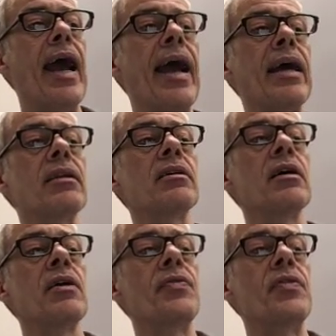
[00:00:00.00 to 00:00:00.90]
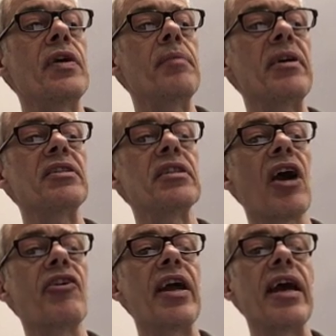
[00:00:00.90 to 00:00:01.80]
and the messenger
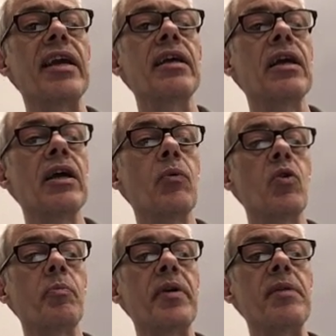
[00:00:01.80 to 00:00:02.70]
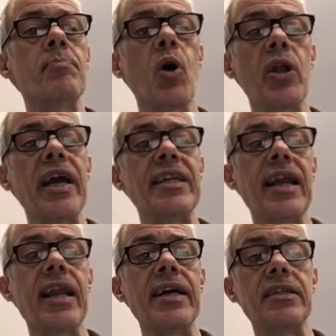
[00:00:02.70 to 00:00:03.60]
RNA will be
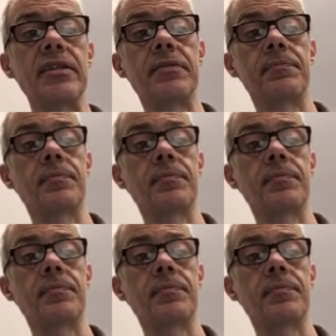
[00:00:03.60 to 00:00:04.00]
polyadenylated.